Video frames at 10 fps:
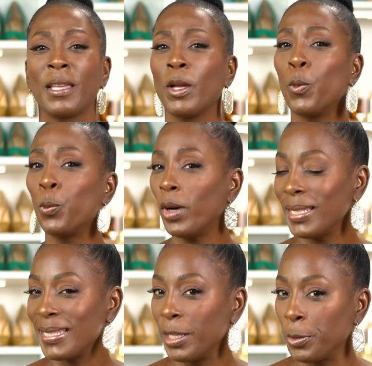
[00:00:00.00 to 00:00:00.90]
Now, what
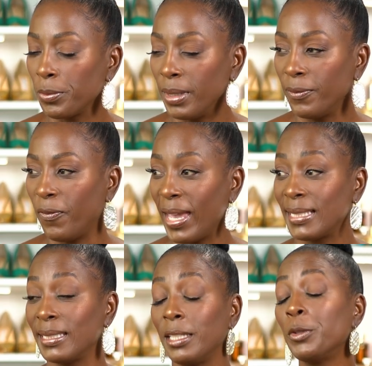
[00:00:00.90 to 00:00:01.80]
is intermittent
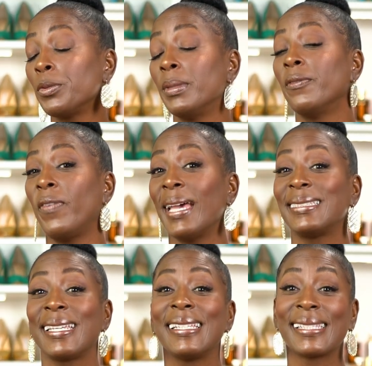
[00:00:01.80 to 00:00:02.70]
fasting? Intermittent
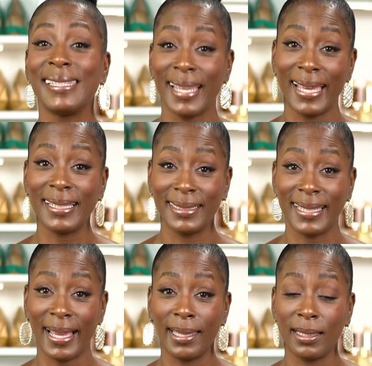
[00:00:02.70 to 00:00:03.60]
fasting is not a
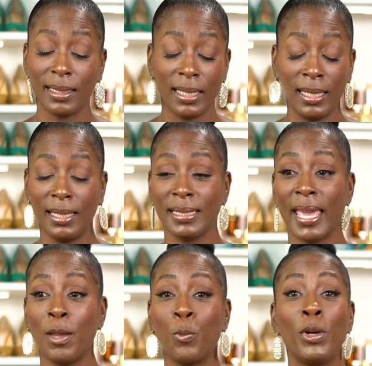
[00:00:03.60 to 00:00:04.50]
diet. It is
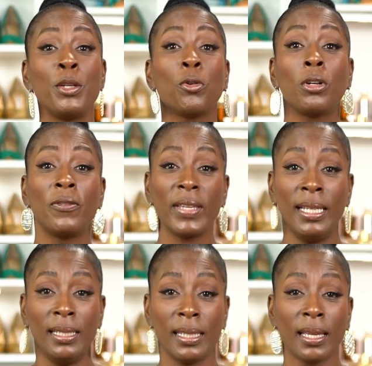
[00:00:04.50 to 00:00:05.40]
a window of
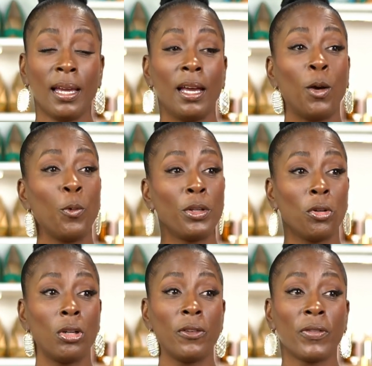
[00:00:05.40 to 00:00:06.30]
eating, a
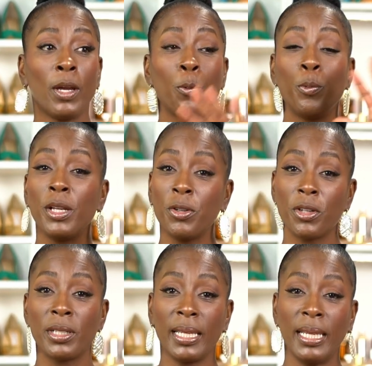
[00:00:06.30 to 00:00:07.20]
window of when you're
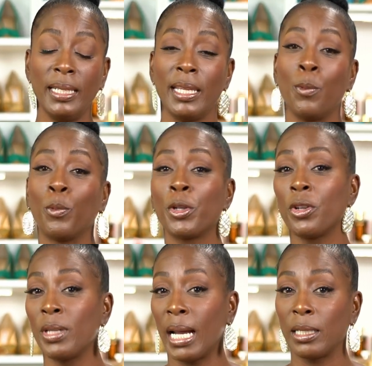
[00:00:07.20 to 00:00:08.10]
gonna eat and when
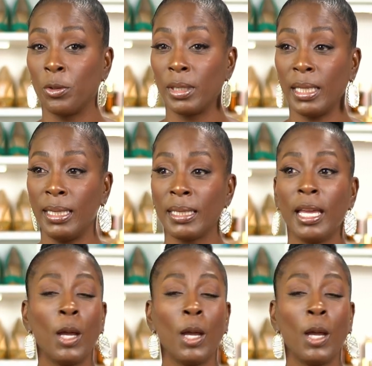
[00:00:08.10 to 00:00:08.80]
you're not gonna eat.